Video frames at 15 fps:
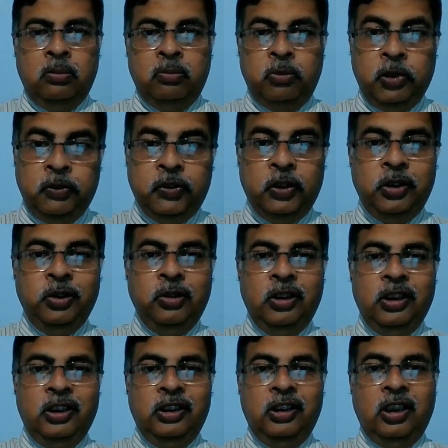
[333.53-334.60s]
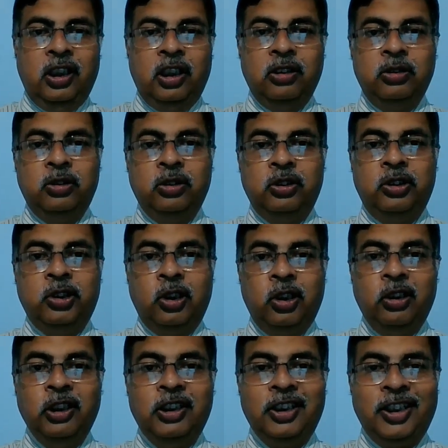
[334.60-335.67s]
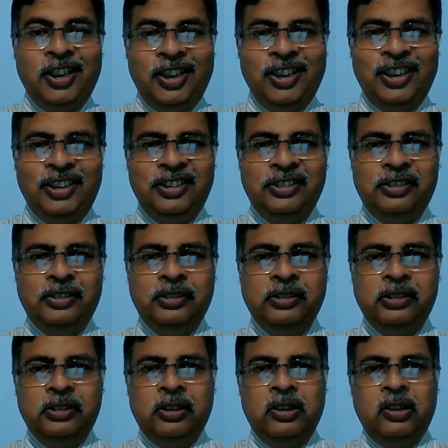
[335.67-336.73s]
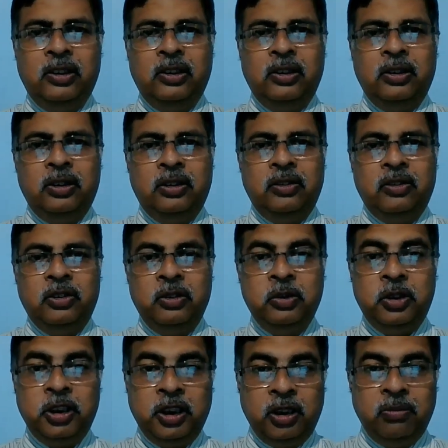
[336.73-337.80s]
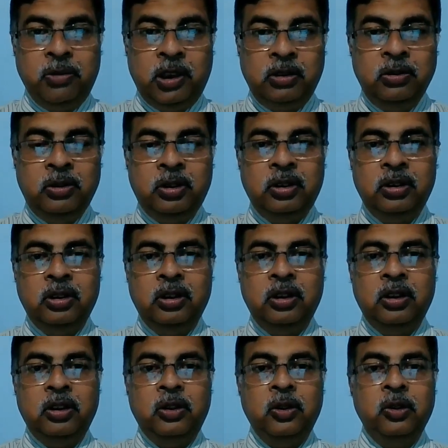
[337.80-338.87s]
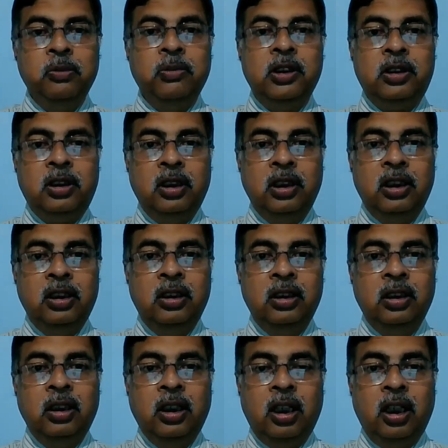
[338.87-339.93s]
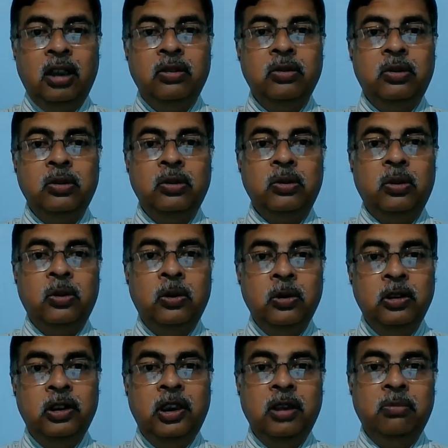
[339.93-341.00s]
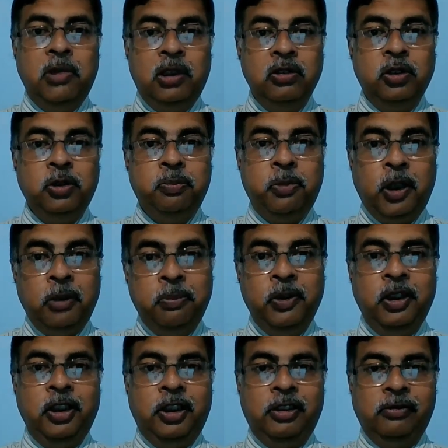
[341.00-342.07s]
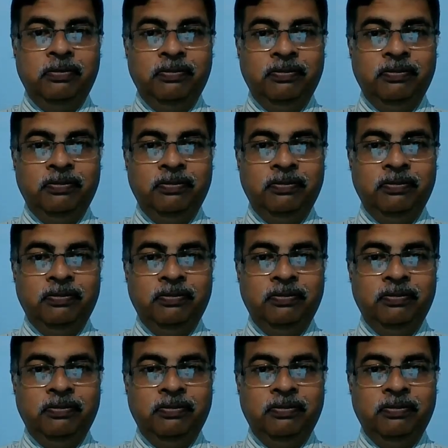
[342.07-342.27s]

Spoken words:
Before you learn how to draw and color using a mouse, you must learn how to hold the mouse properly.